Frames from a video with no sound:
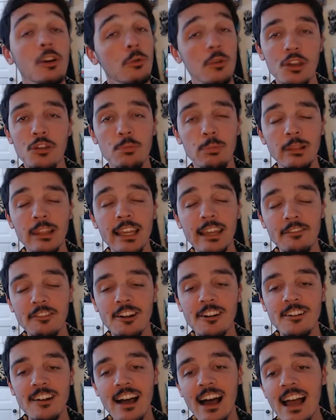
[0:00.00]
which, believe it
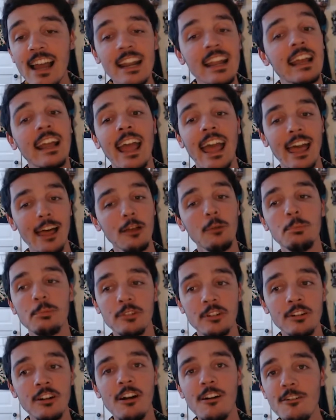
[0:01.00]
or not,
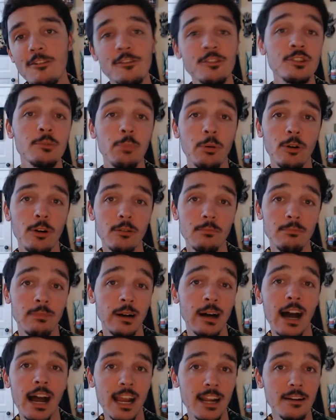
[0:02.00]
helped garner support
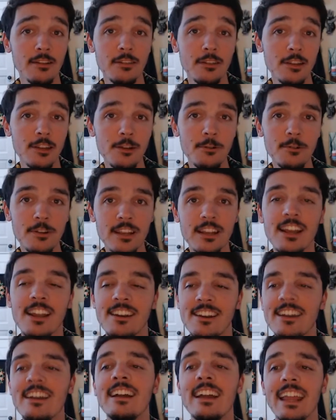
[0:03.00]
behind the
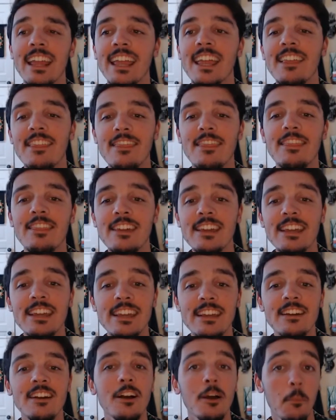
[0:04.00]
union in
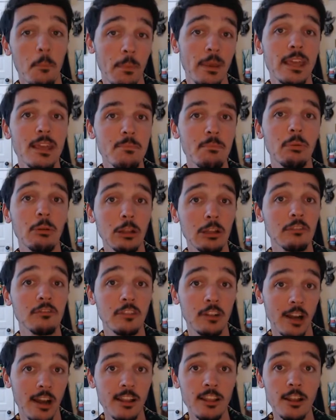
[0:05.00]
the people of
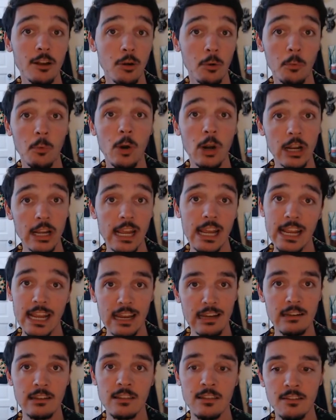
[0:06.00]
color working
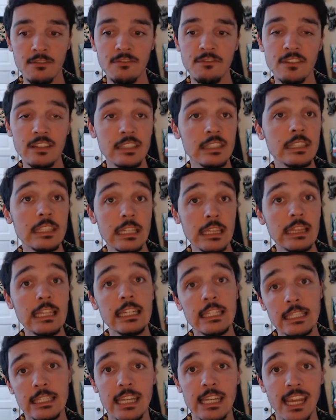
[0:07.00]
at the
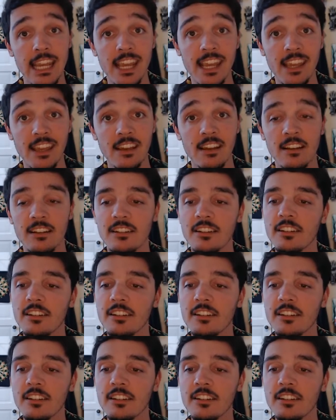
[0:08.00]
facility.